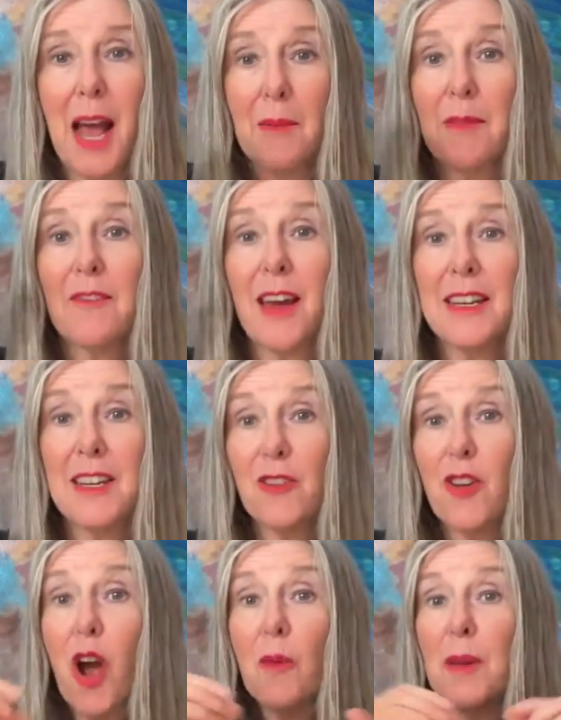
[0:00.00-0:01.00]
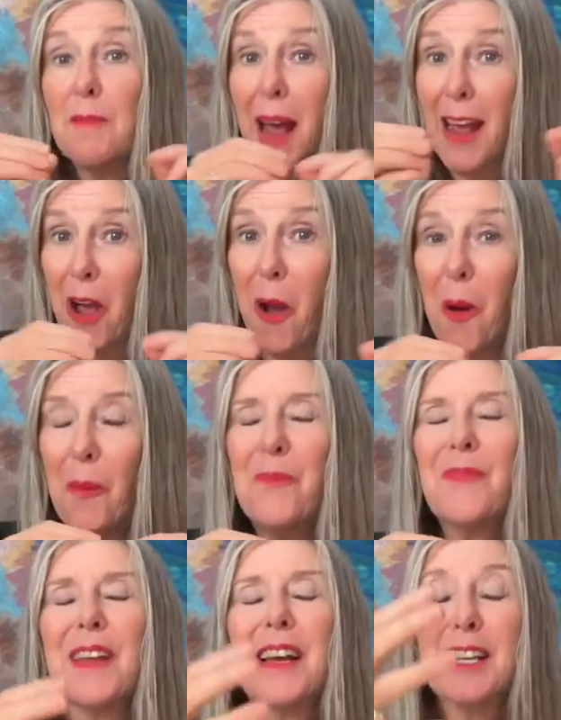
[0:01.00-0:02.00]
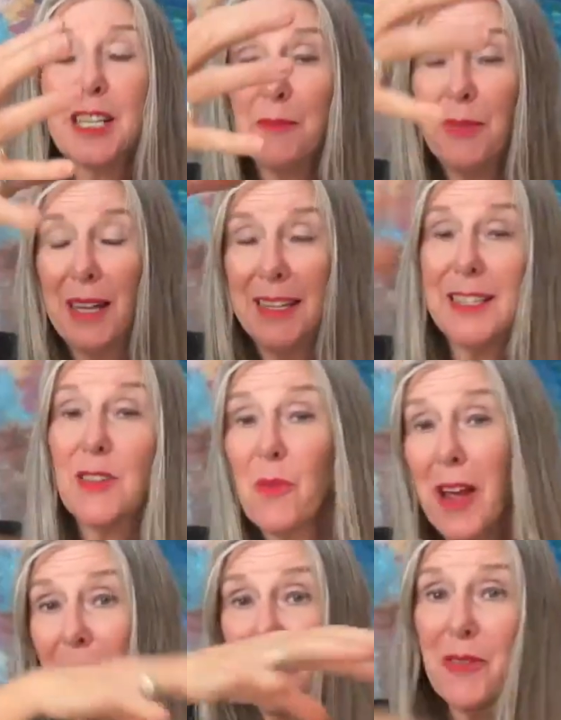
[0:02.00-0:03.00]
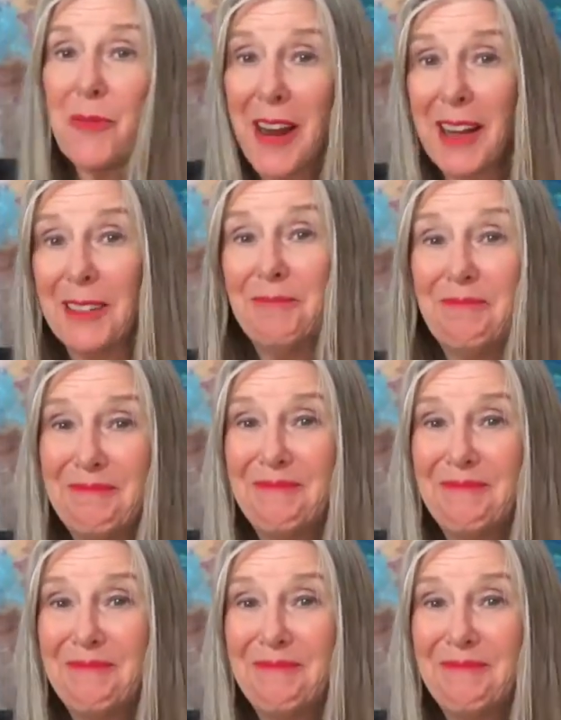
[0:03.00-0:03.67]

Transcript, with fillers: I'm going to find another home in my home to place the roundy round.